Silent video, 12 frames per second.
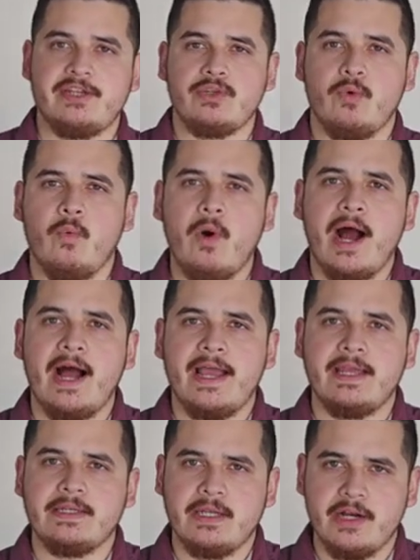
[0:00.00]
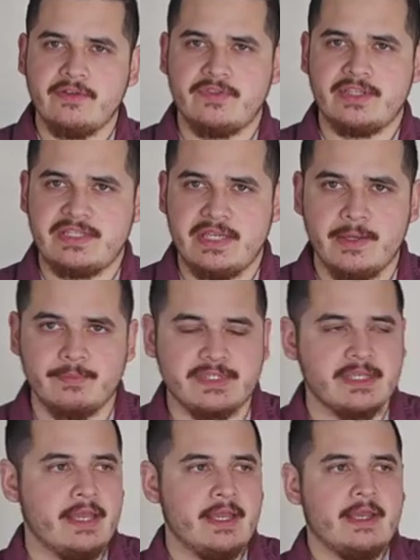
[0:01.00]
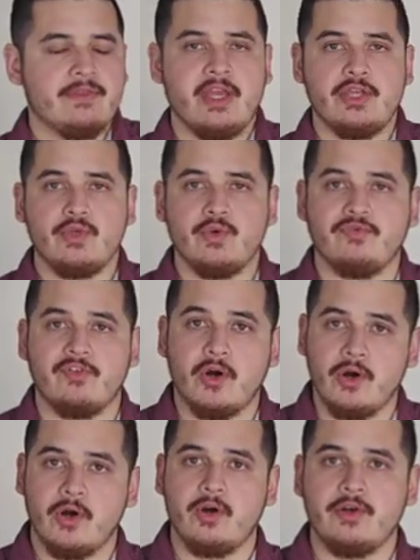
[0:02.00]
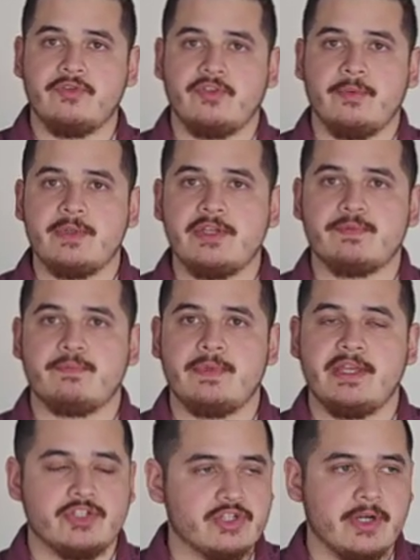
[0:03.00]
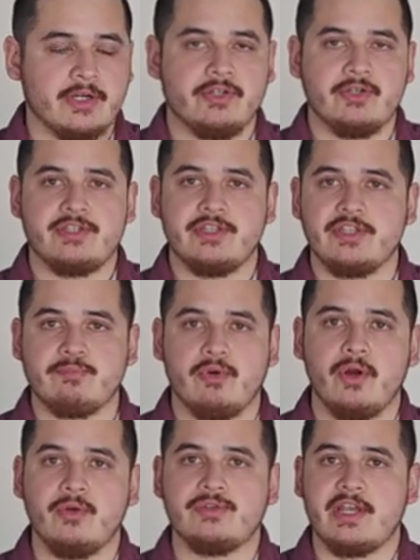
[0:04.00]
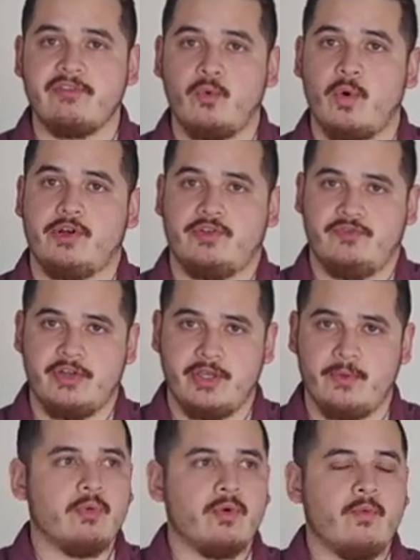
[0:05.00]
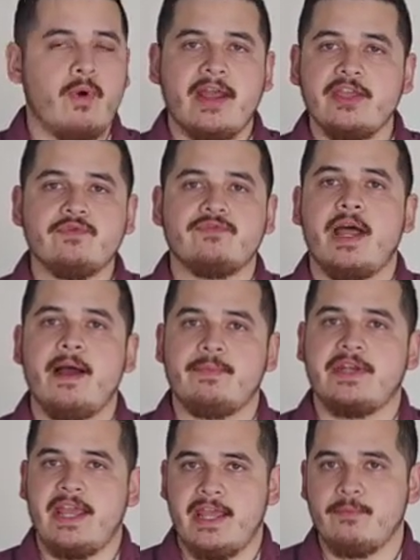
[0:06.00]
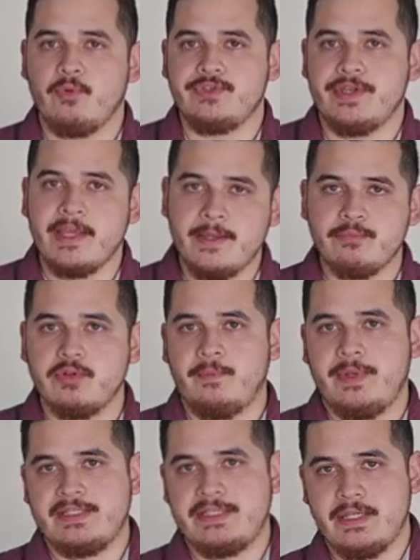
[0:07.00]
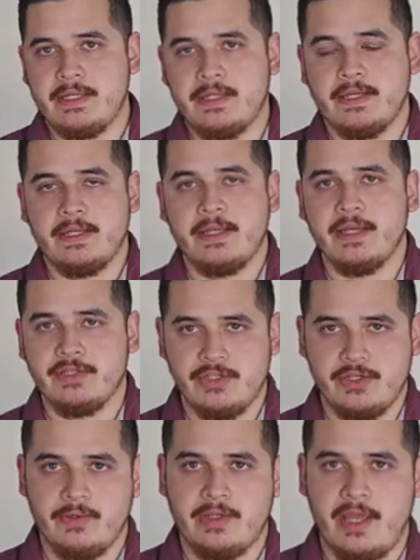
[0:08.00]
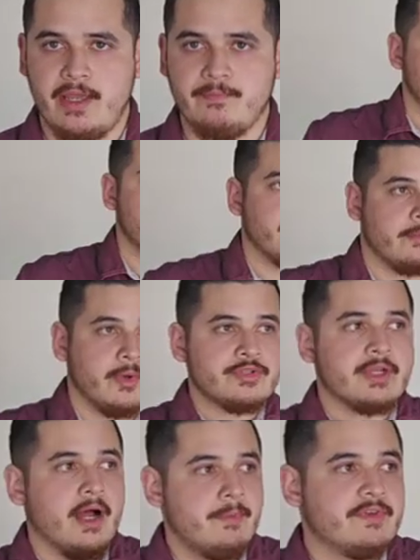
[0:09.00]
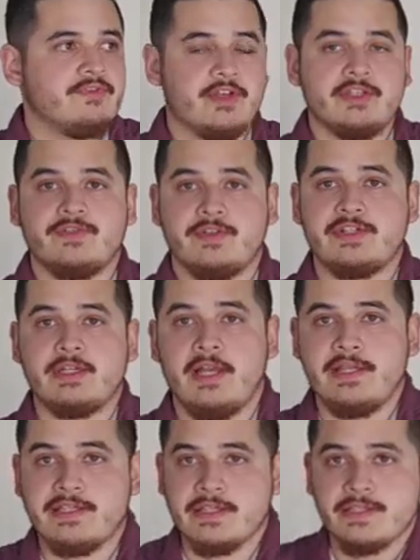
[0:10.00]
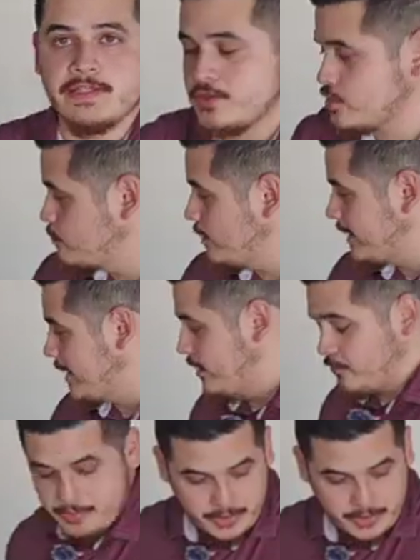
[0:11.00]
to you why none of the tips that you've heard from these instructors and these pros have worked for you. Well, why you've not been able to implement it into your game. So the most common fix for a slice is swing out